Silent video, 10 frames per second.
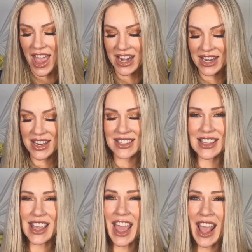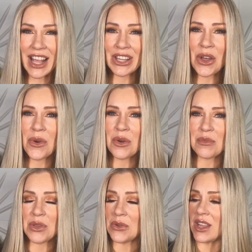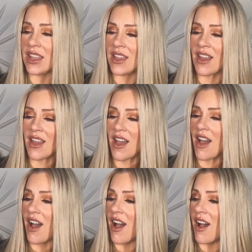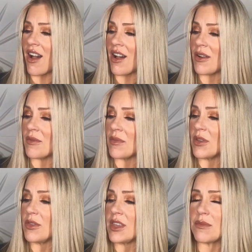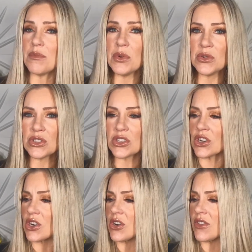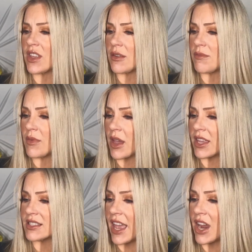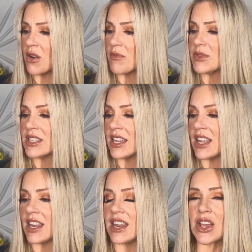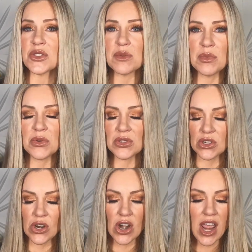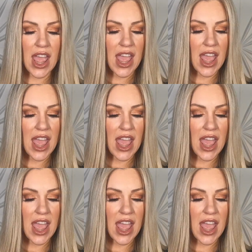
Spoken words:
And it is the Halo Beauty, the booster, the, I guess, hair, skin, and nails booster.